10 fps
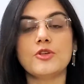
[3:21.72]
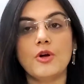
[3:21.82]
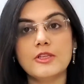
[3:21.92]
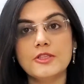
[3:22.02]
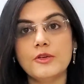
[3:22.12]
is
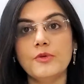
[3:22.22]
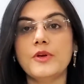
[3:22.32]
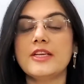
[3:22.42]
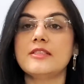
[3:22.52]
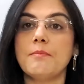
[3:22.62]
also known
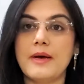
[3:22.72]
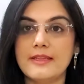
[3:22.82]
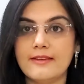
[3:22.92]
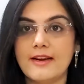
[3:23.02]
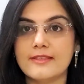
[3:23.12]
as the
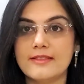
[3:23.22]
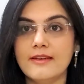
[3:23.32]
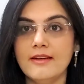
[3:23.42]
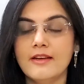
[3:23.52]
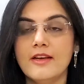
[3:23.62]
Bhadrasana.
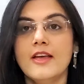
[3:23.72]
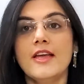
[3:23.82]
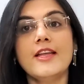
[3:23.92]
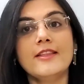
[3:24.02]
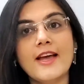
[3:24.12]

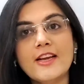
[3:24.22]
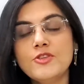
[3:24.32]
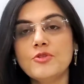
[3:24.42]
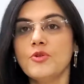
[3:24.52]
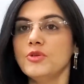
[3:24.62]
In that
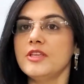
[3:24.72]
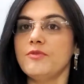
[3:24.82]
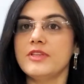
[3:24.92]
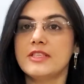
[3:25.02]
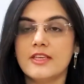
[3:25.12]
you know that
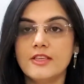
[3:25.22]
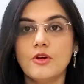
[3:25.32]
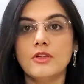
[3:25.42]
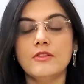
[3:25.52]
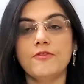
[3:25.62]
we sit
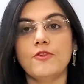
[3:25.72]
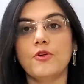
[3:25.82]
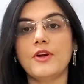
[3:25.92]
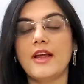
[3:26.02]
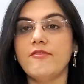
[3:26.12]
on the
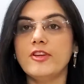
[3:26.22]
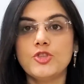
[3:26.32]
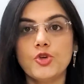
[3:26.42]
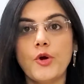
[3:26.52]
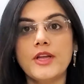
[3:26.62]
floor and we
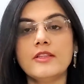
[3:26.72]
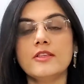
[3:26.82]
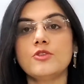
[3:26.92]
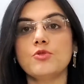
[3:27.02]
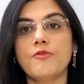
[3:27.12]
join the
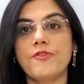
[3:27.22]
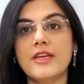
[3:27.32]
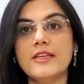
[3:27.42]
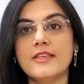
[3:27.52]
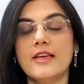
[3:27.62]
2 feet